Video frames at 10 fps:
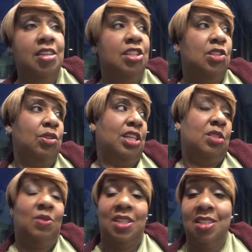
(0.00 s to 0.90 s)
So that's
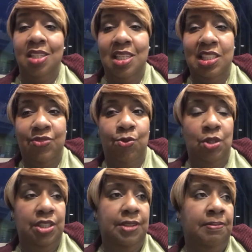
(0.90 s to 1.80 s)
what it does
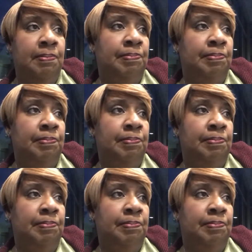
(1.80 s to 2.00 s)
for you.